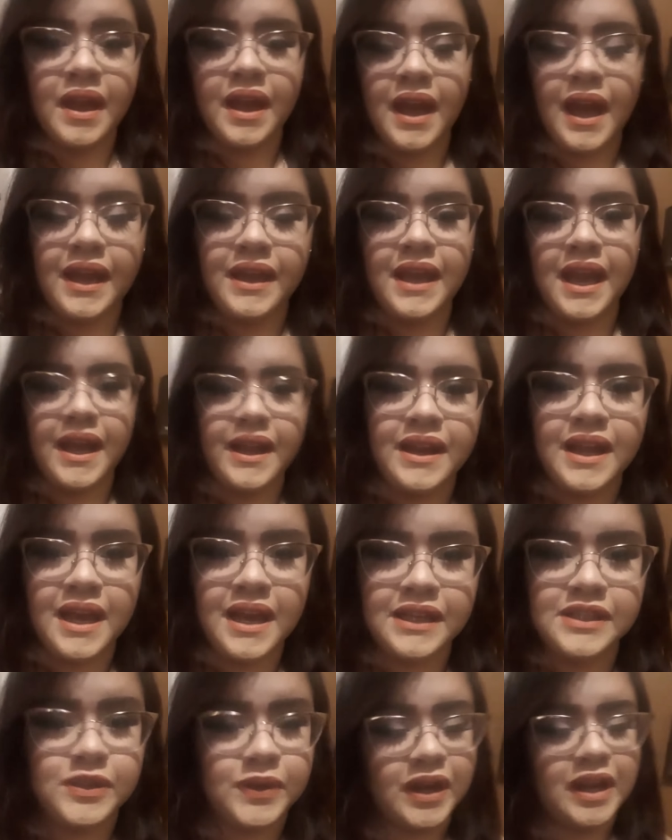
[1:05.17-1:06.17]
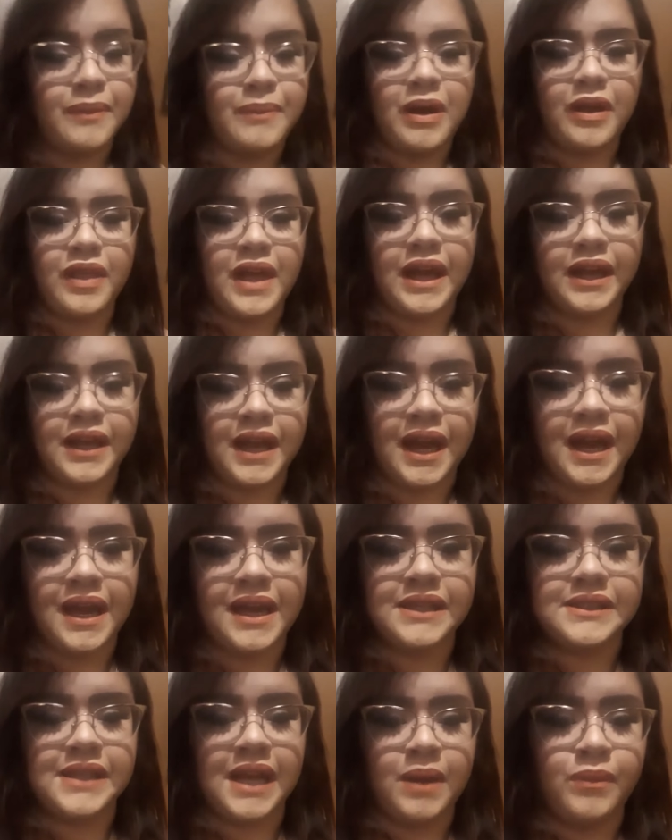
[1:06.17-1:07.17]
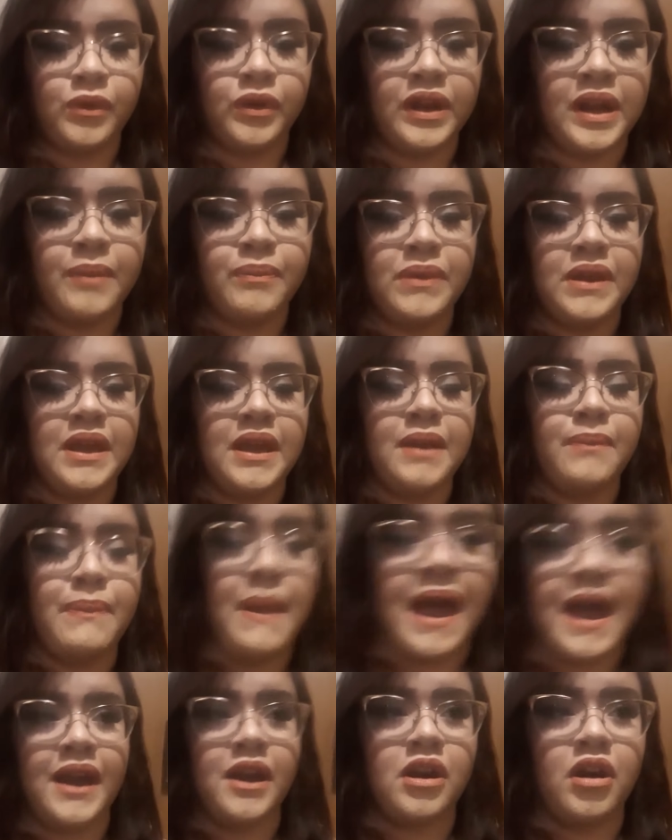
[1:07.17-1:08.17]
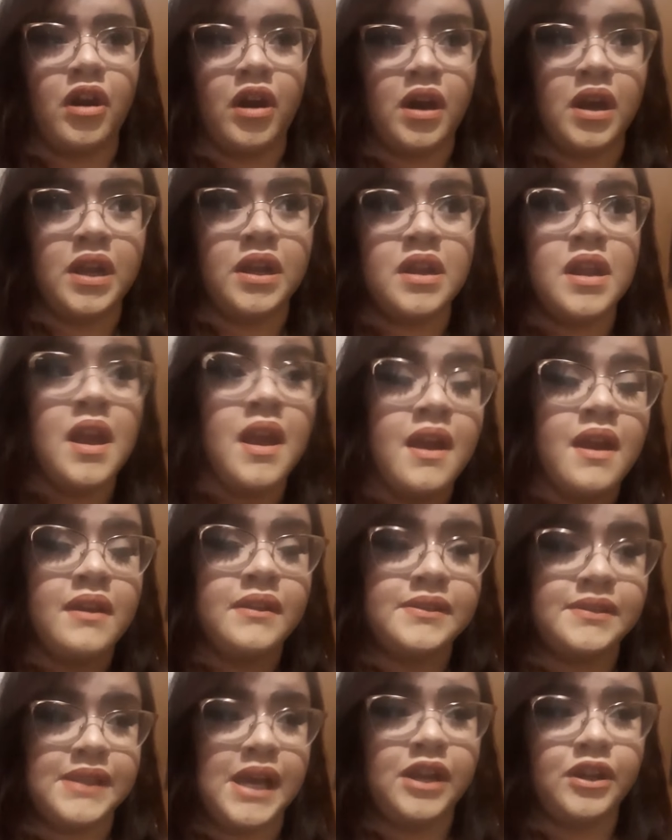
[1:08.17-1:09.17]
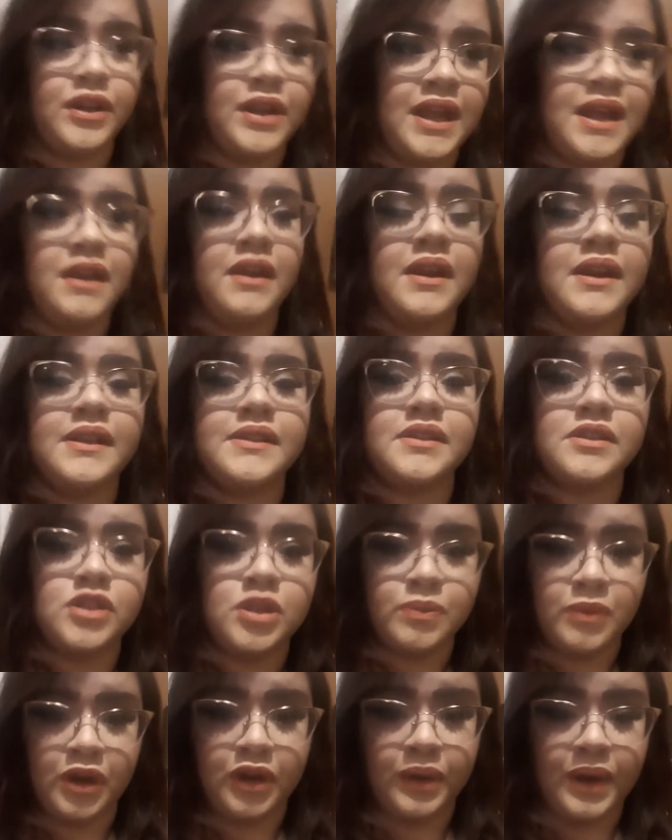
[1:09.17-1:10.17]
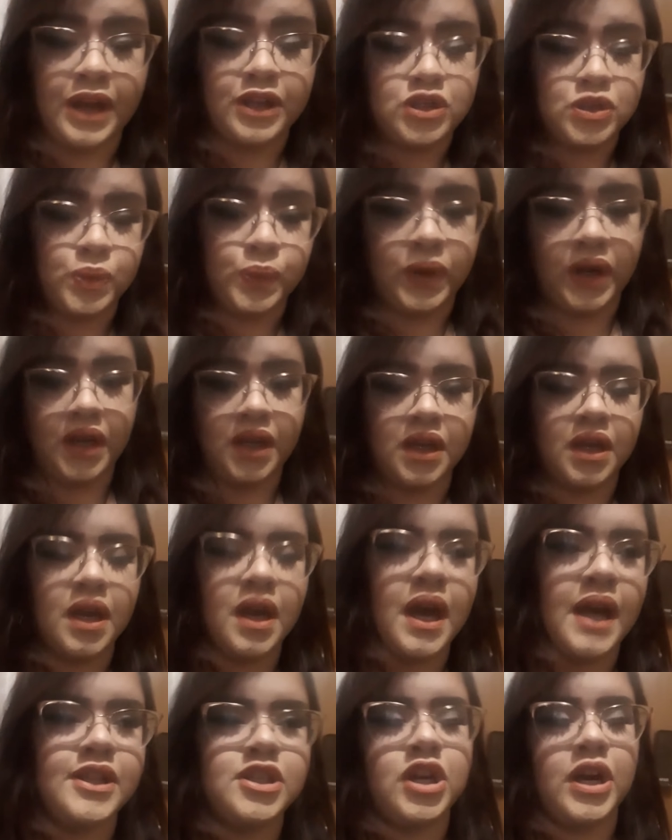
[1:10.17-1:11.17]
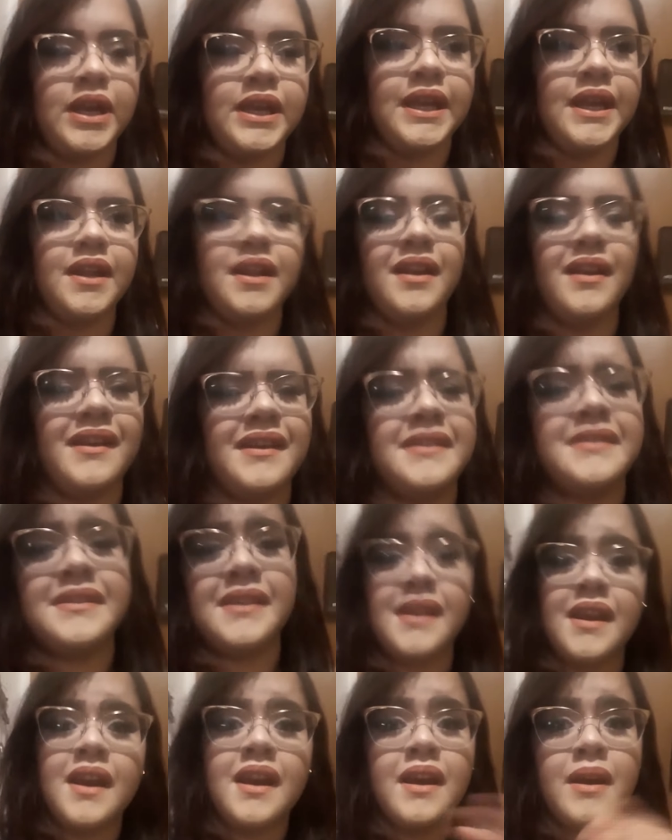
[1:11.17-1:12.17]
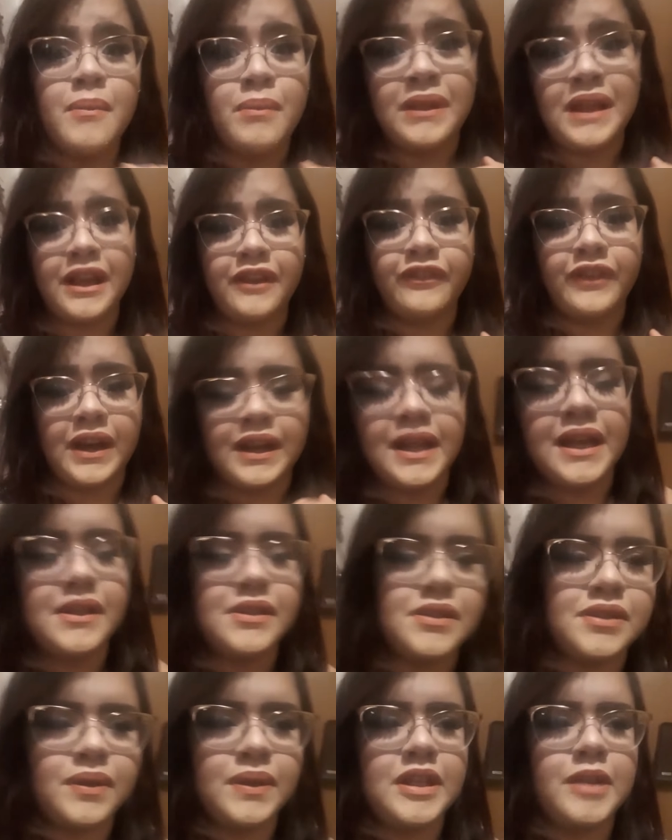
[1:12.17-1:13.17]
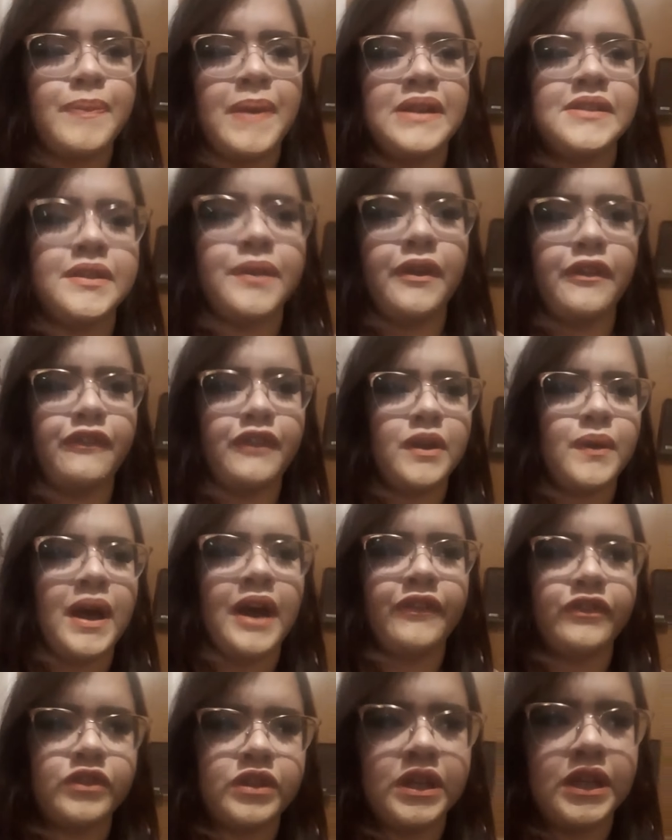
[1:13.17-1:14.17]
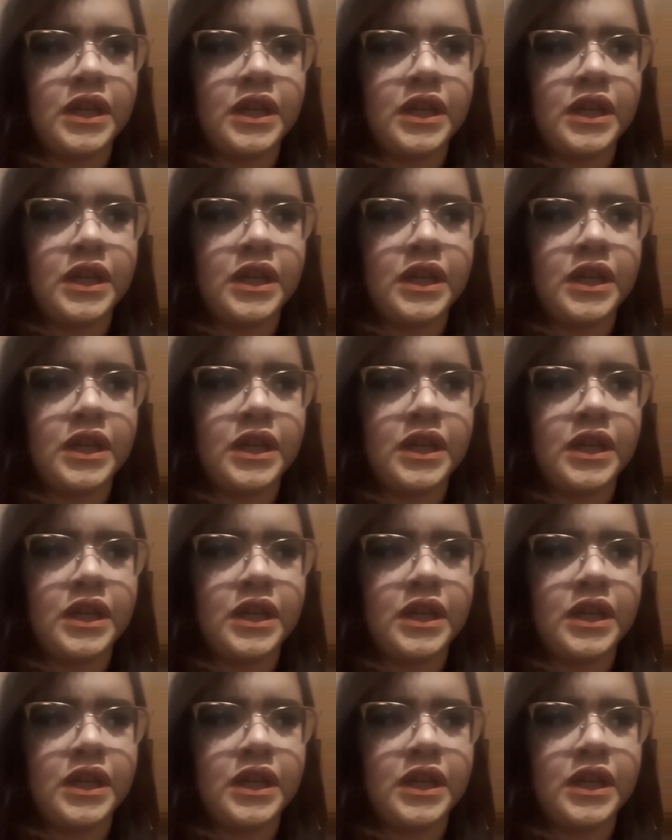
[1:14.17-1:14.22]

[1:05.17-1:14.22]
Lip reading: Again, sorry about that, guys. I'm gonna be back on Saturday because tomorrow I do work at Target, Black Friday. So it depends how I feel after,